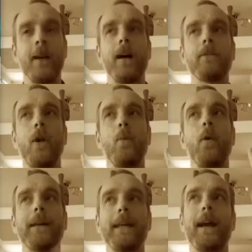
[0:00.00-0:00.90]
I've got
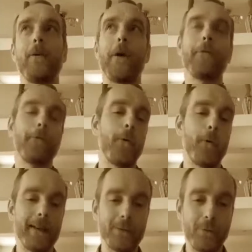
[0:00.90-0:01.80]
one account on
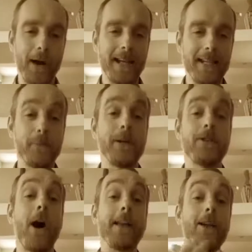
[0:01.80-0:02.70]
Forex trading,
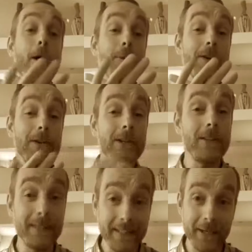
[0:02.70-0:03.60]
which I know
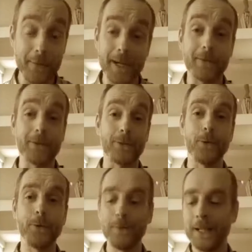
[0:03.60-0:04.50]
nothing about at
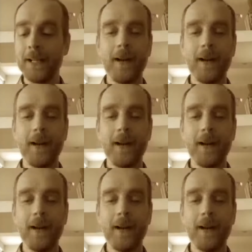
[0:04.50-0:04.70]
all.